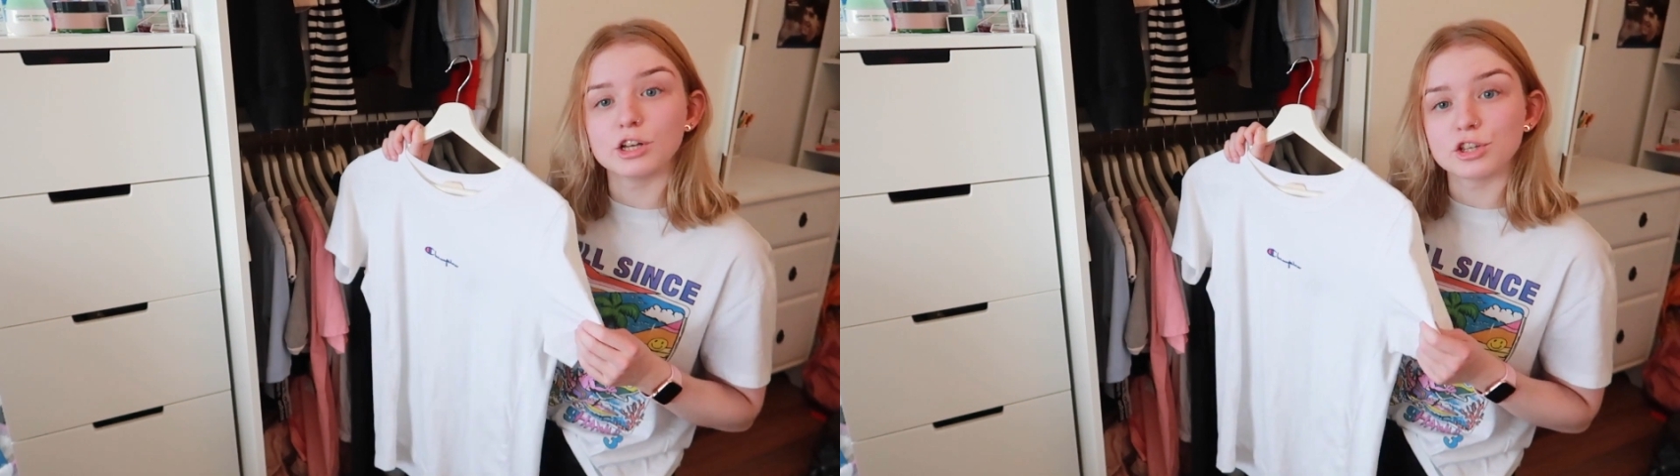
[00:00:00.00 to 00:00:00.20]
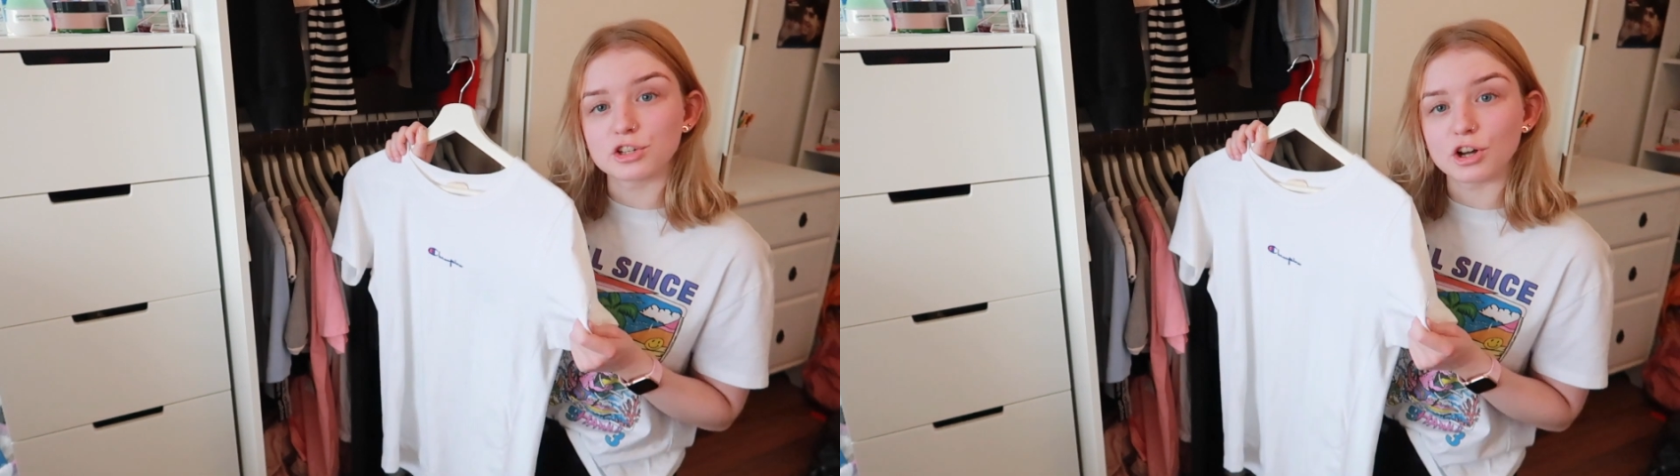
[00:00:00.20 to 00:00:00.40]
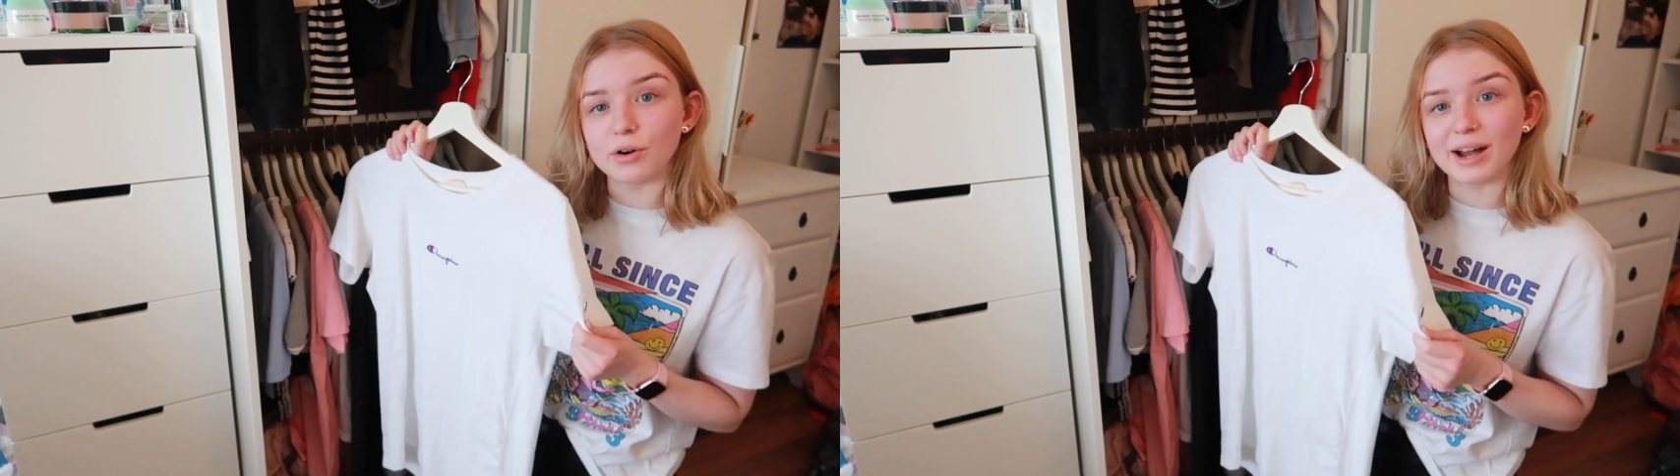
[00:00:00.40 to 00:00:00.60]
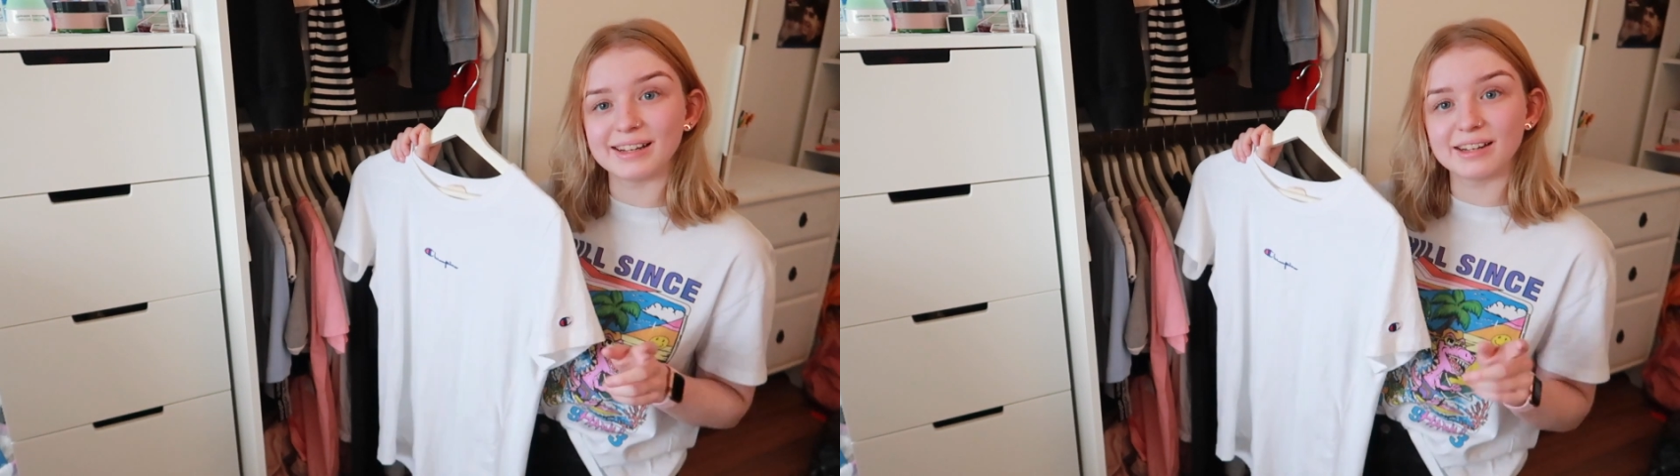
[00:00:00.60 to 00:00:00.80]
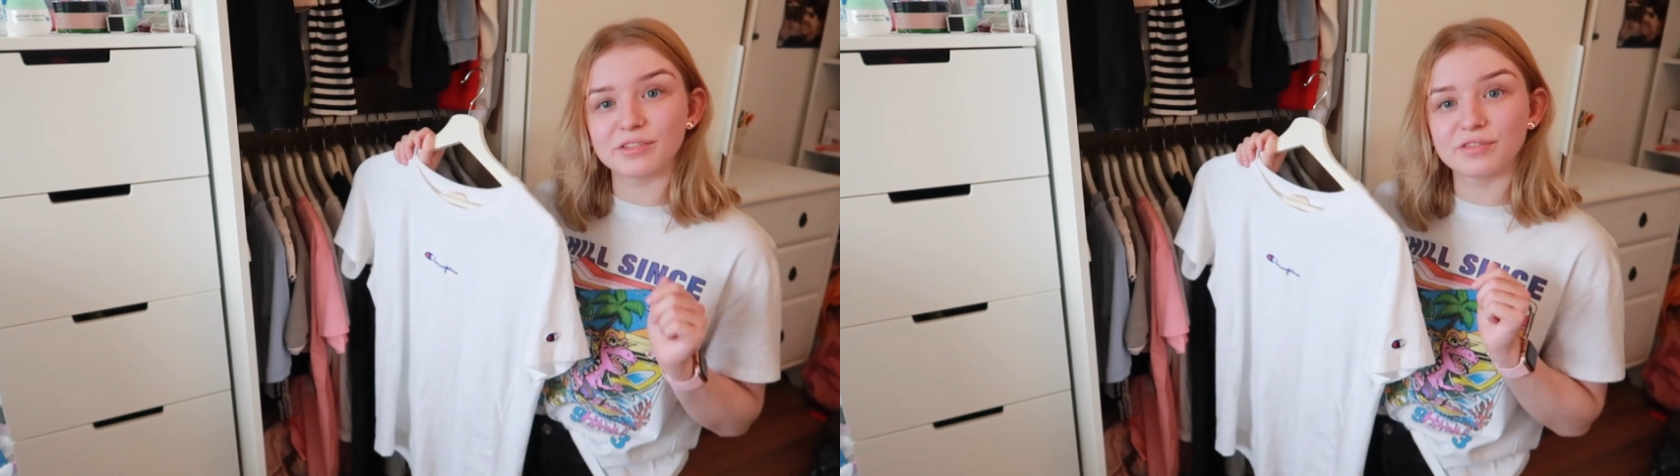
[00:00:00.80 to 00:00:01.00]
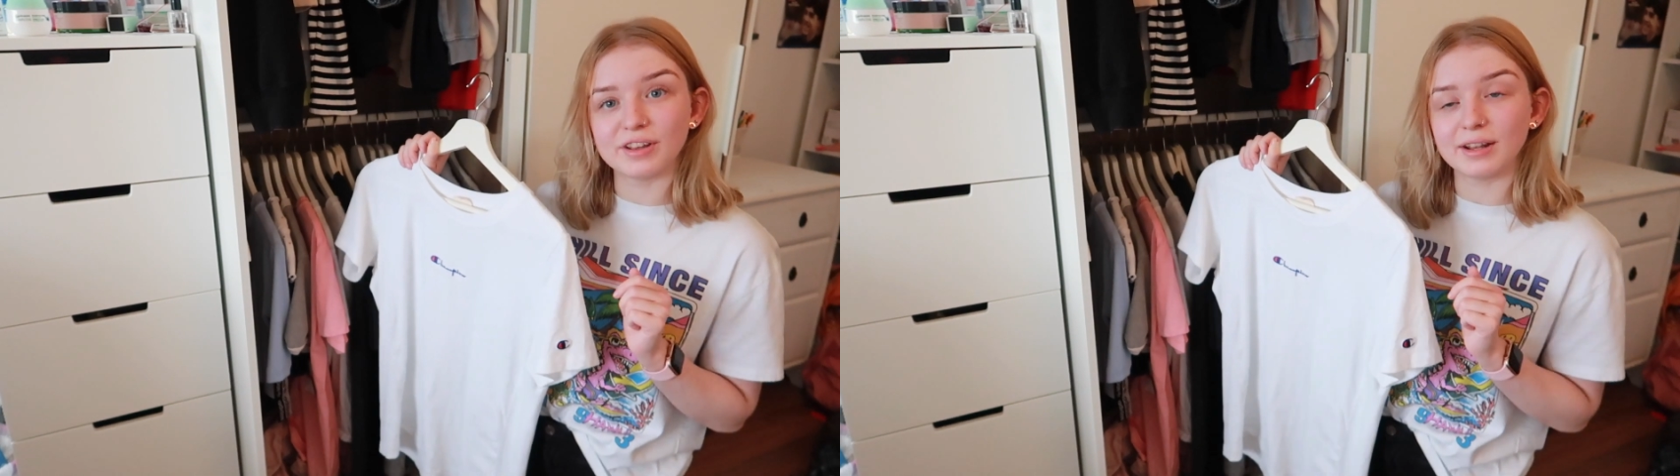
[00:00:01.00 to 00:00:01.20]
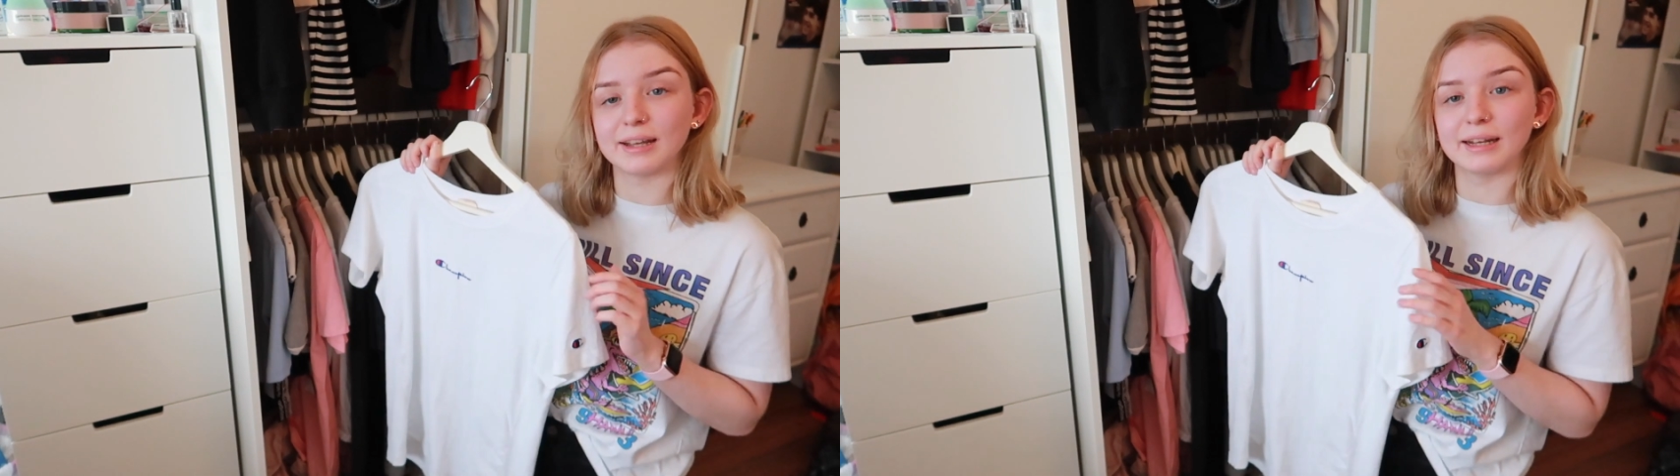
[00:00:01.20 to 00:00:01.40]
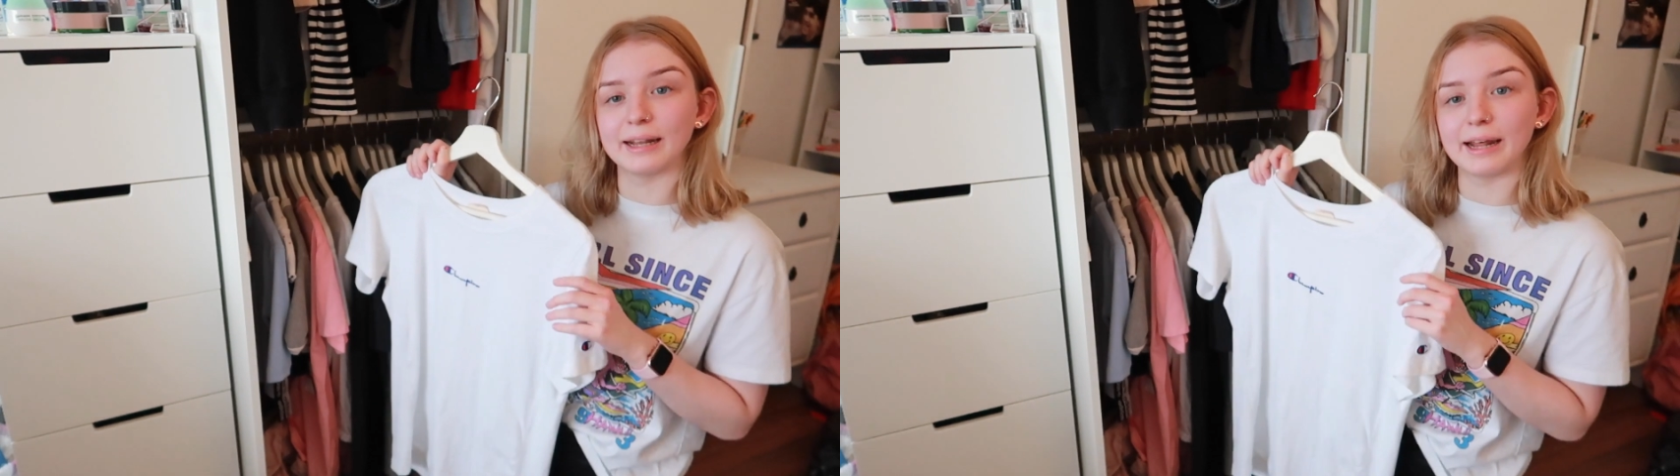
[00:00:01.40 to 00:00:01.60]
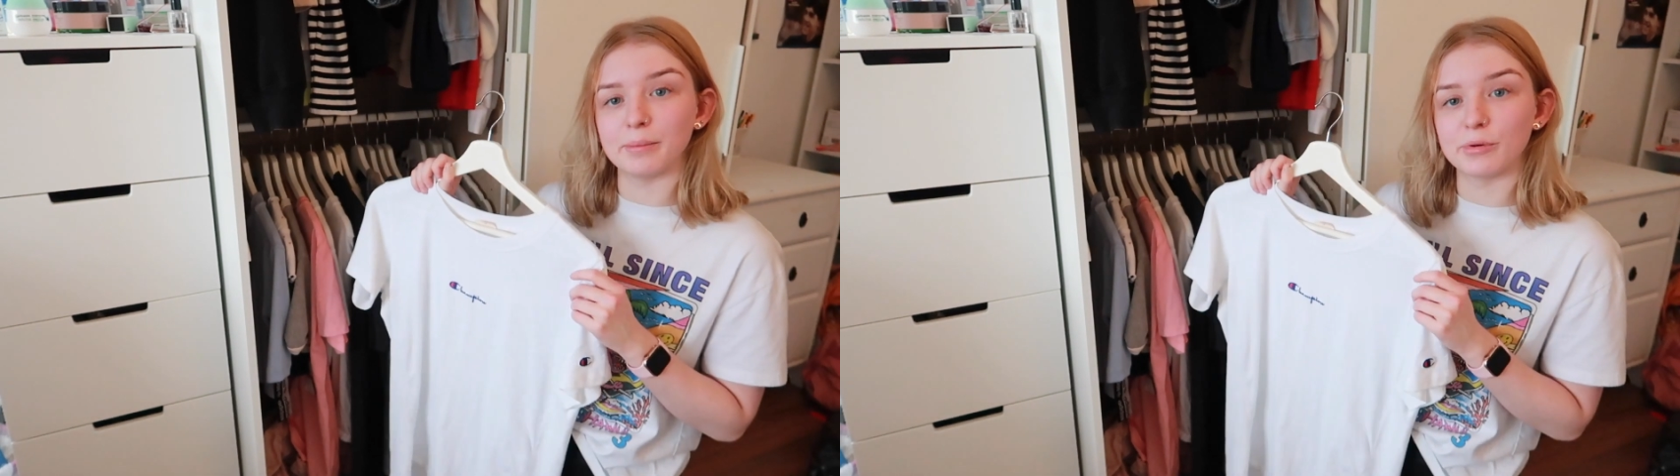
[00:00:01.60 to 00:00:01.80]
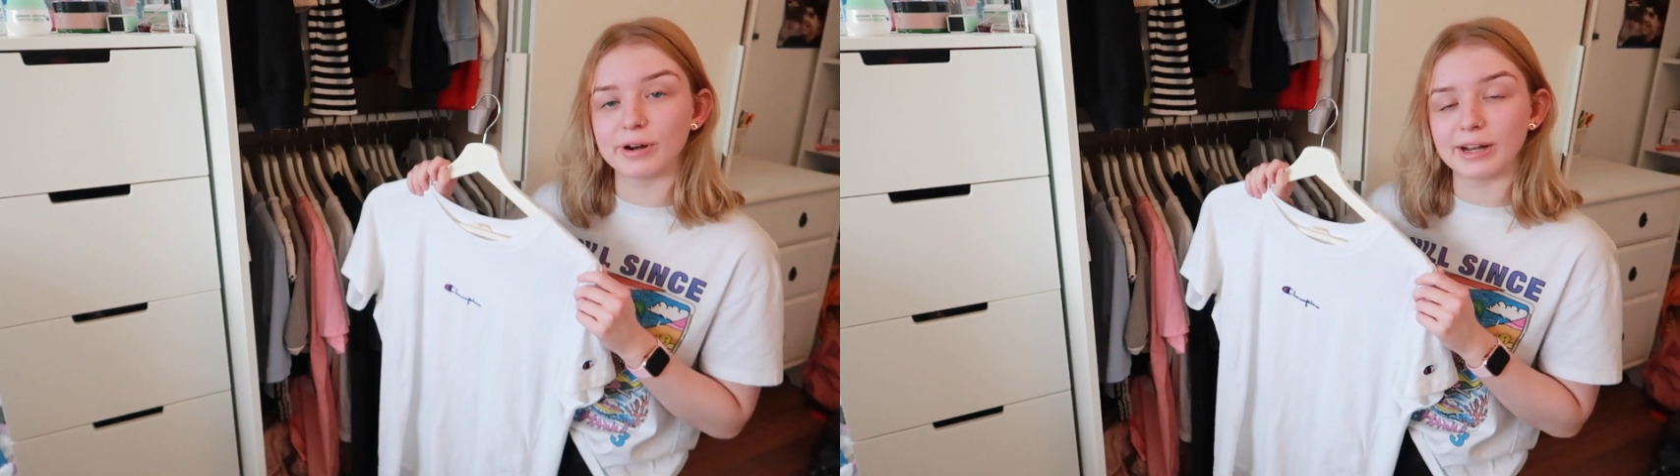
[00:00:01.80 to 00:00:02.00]
so I didn't fit in it
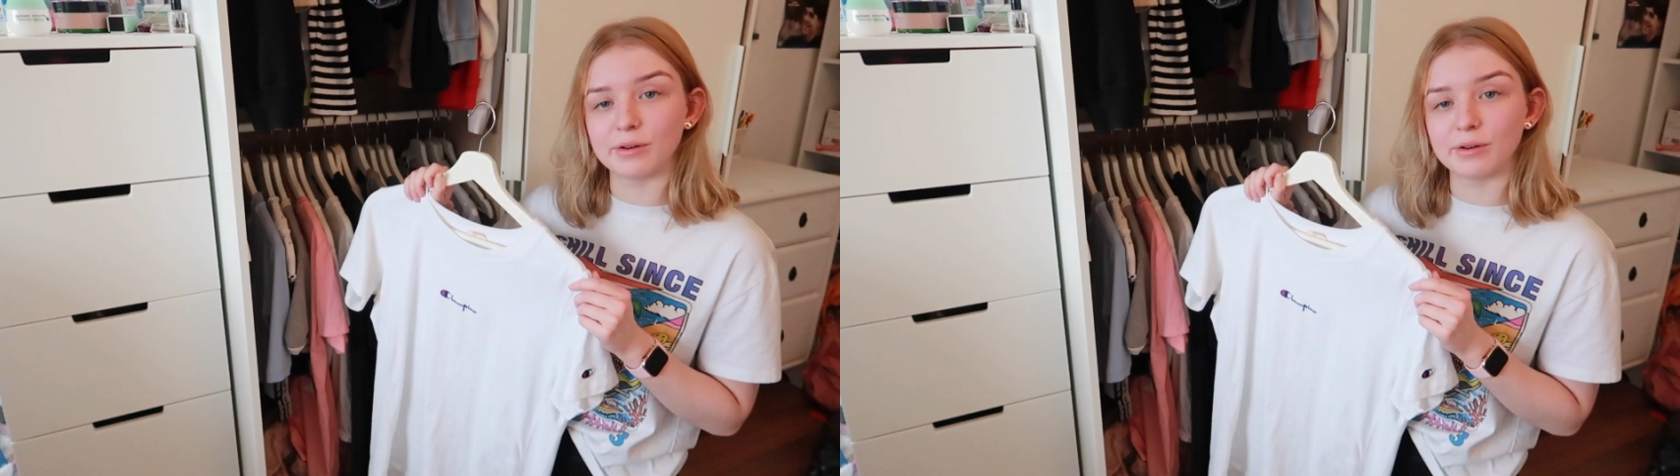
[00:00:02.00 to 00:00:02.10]
anymore and